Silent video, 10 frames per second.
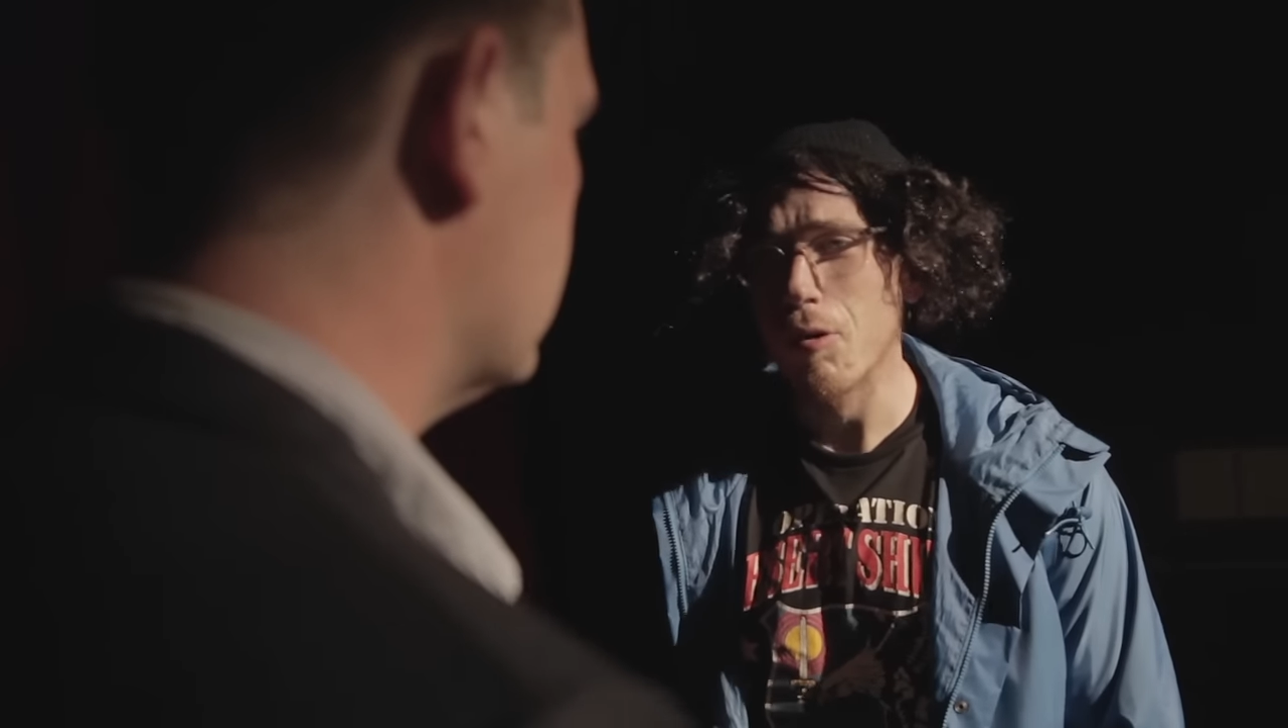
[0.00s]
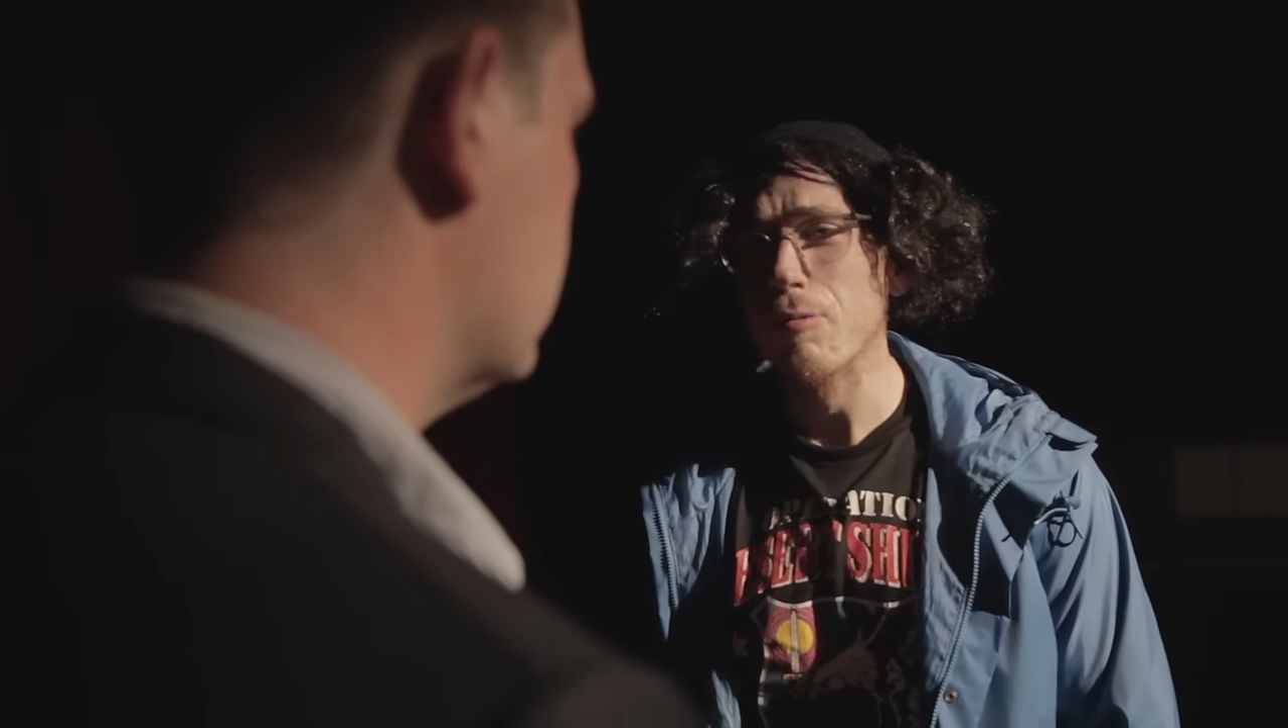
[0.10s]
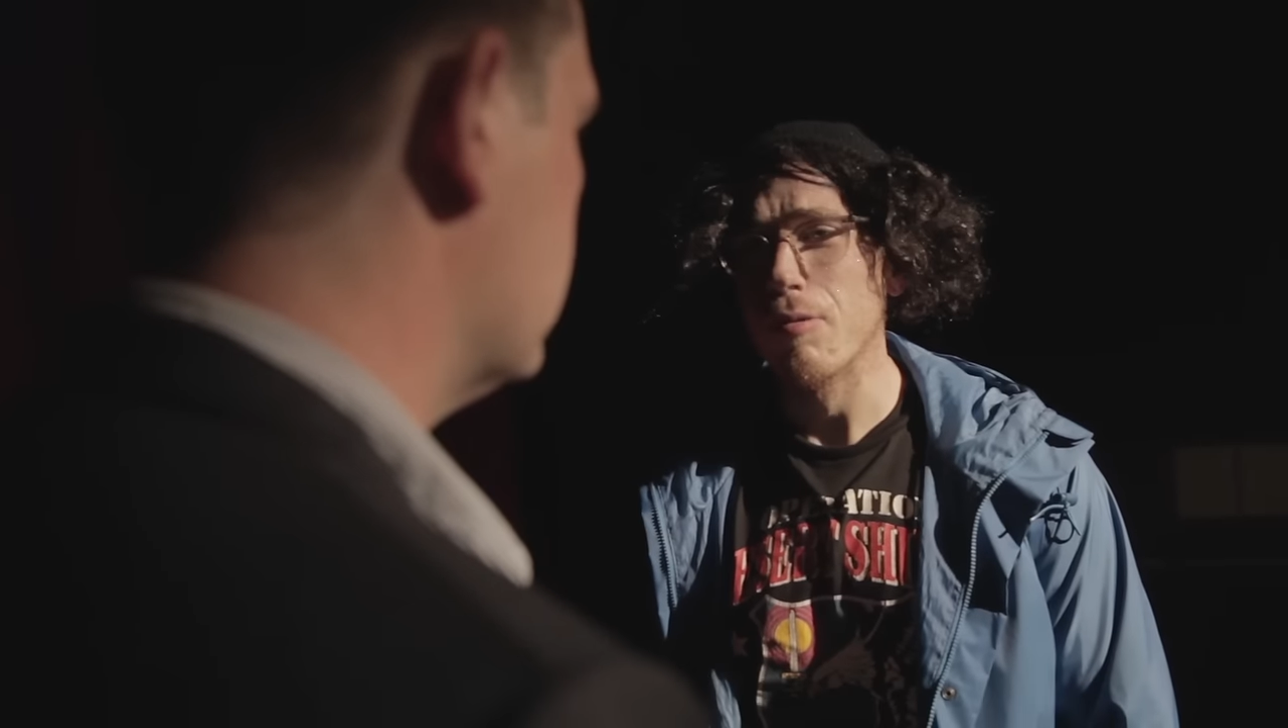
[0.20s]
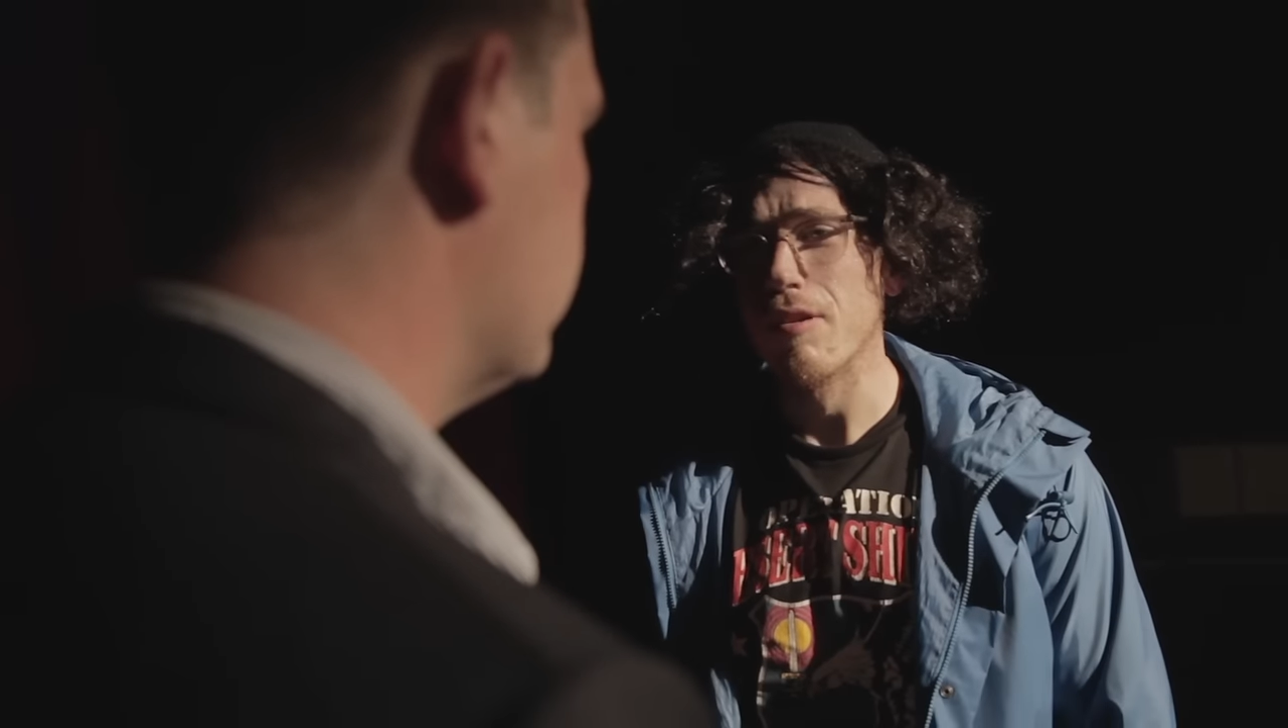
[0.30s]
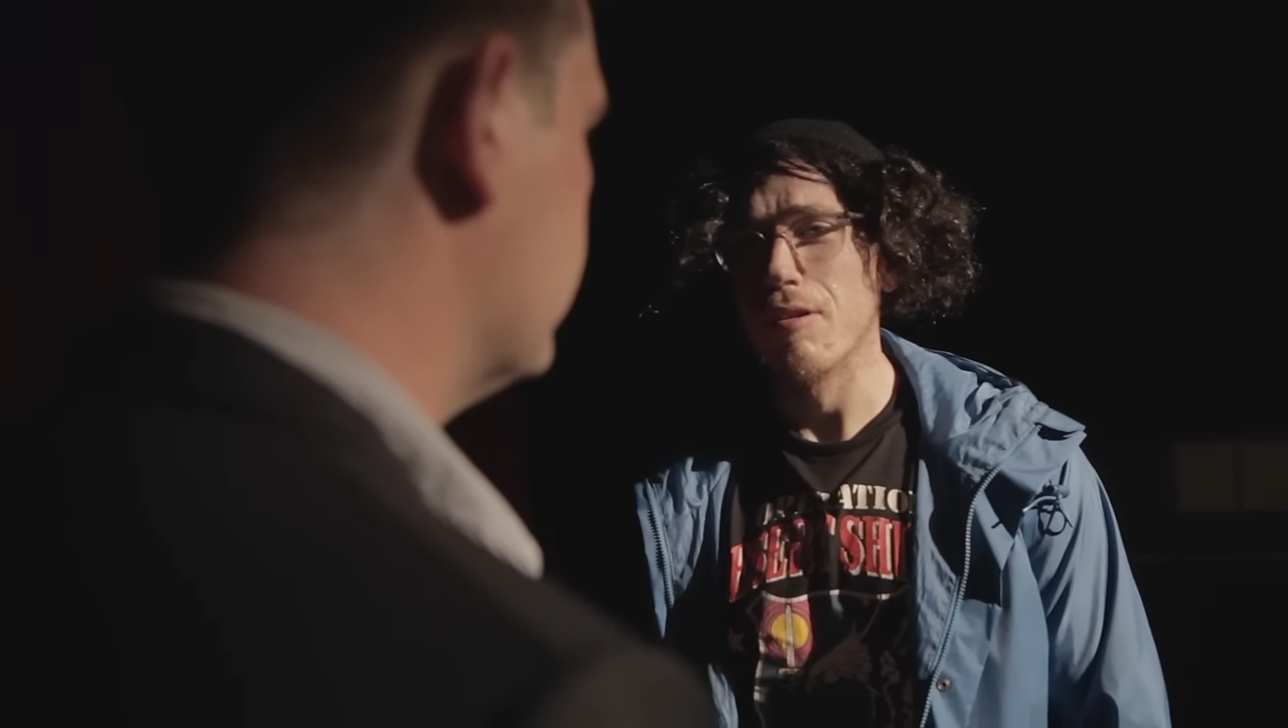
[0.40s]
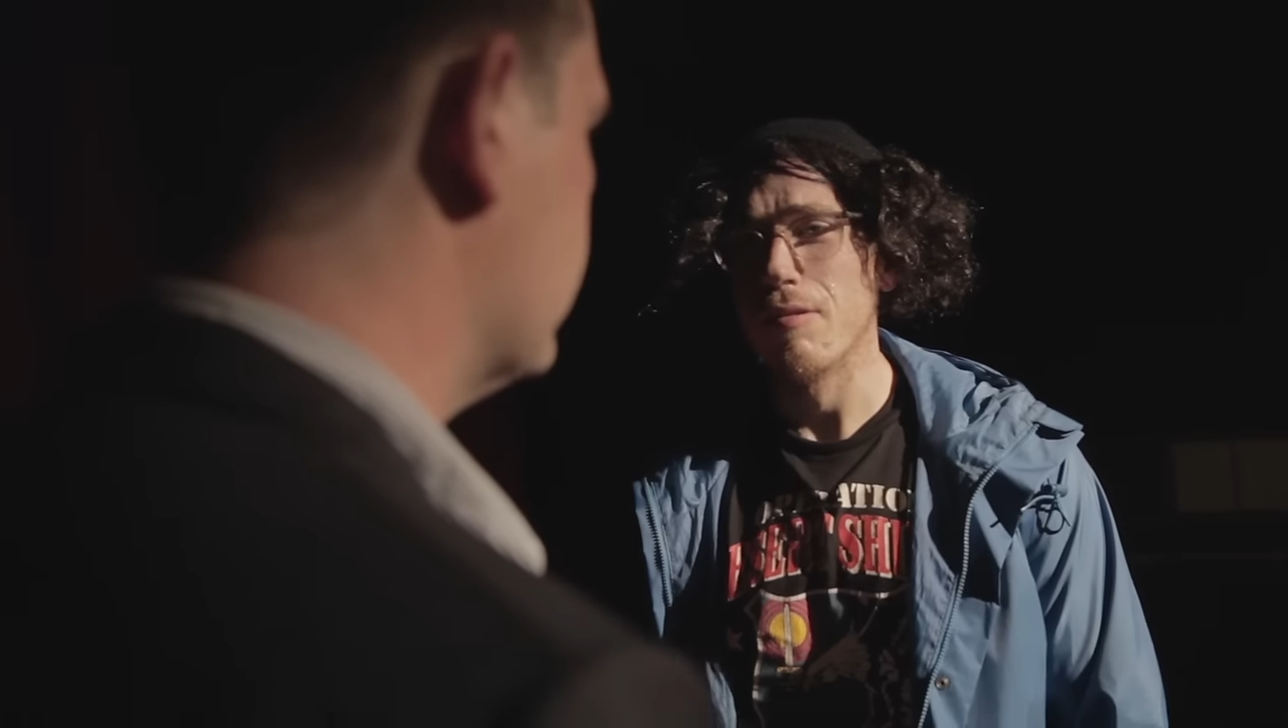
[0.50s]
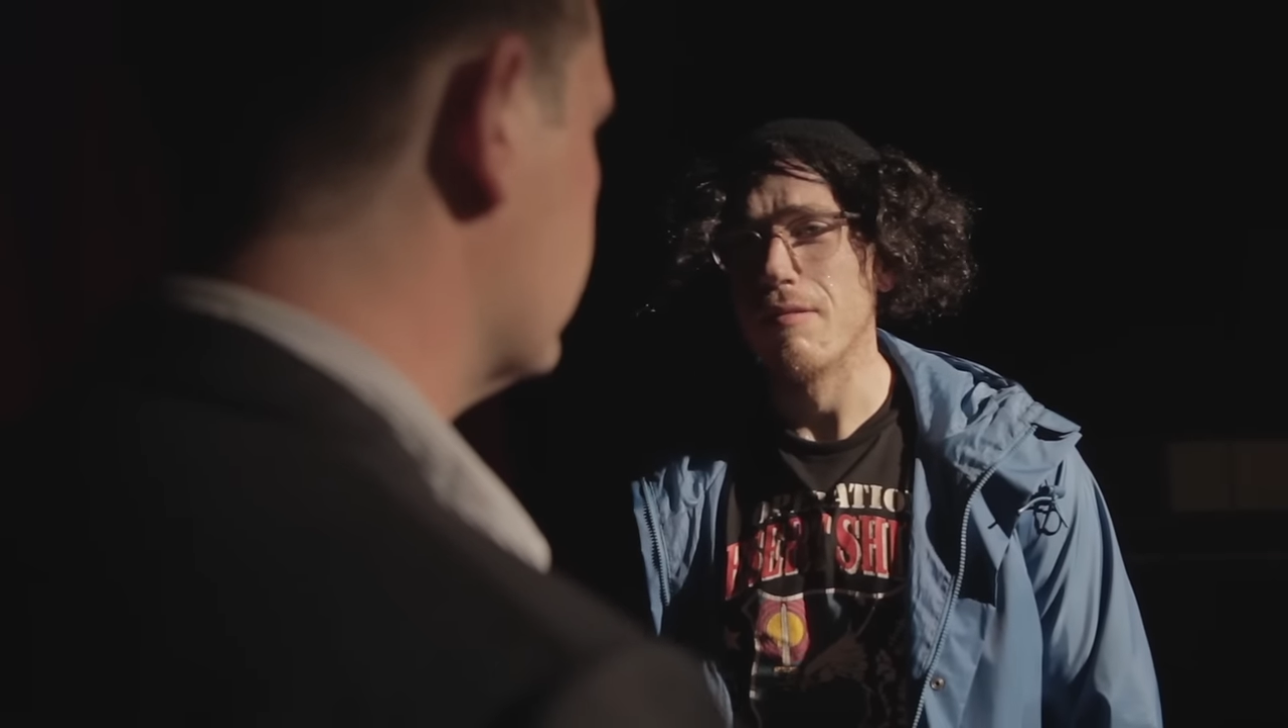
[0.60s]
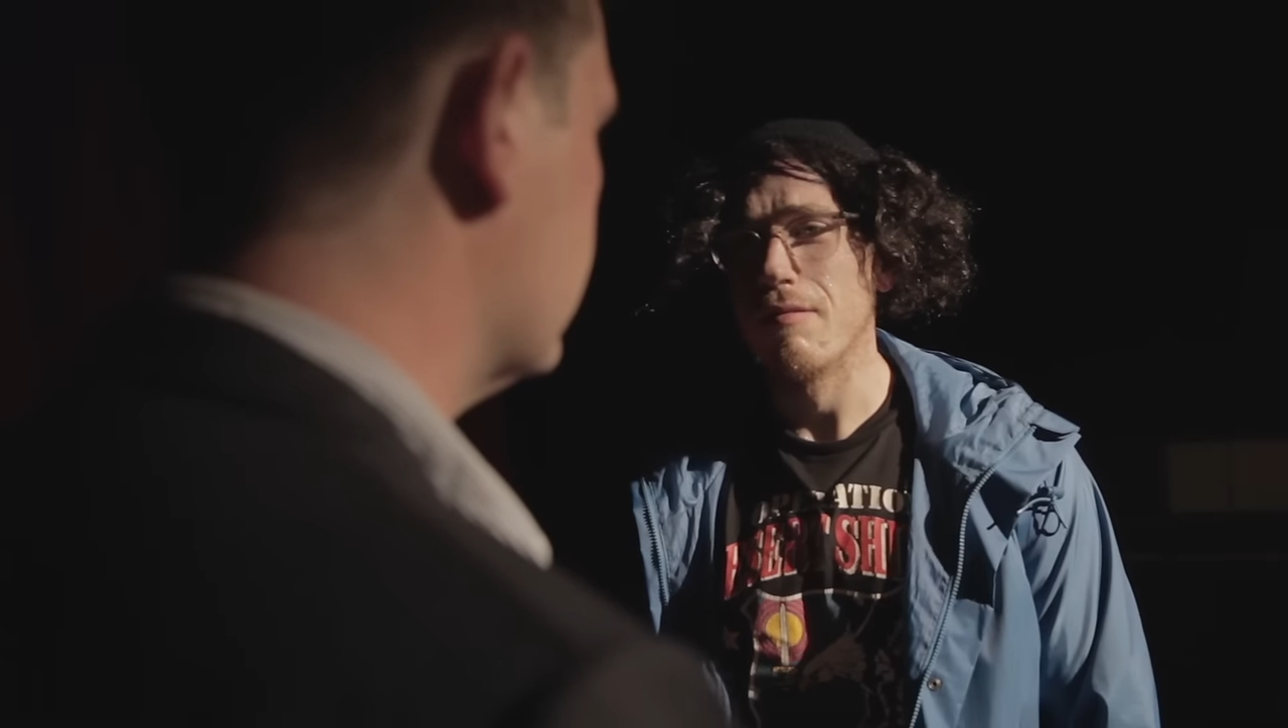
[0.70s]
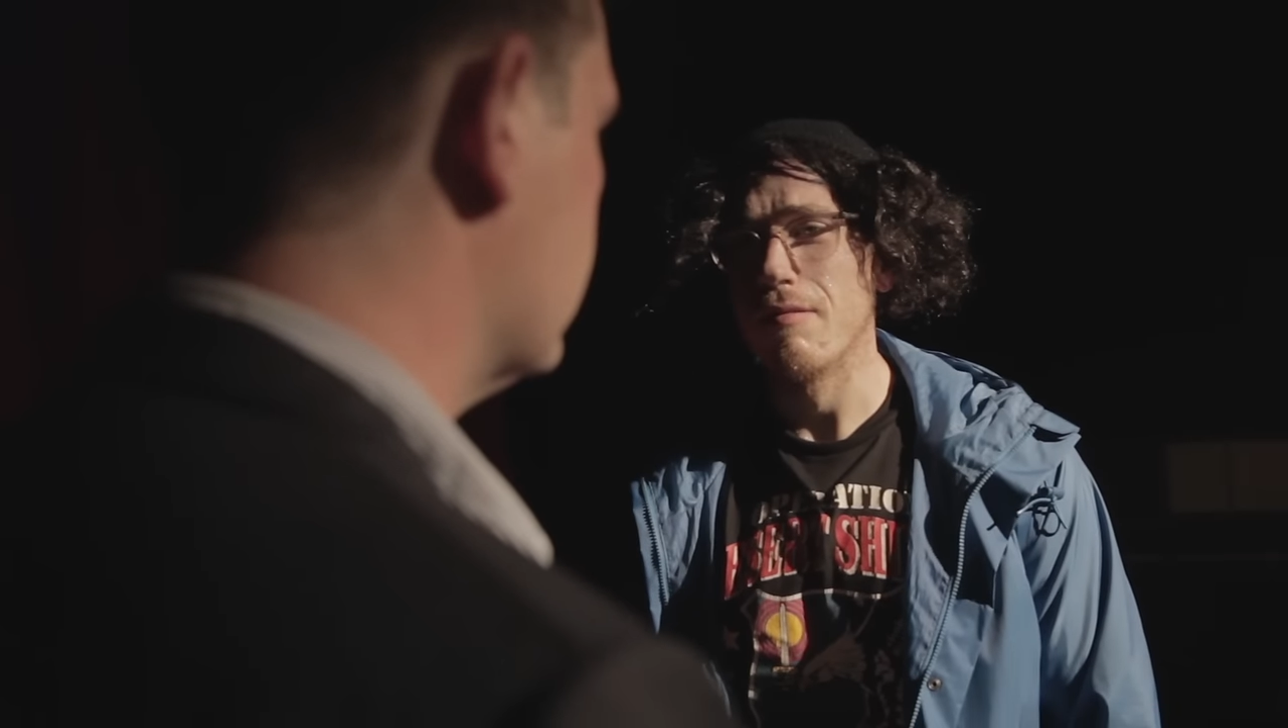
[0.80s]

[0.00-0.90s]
old with you and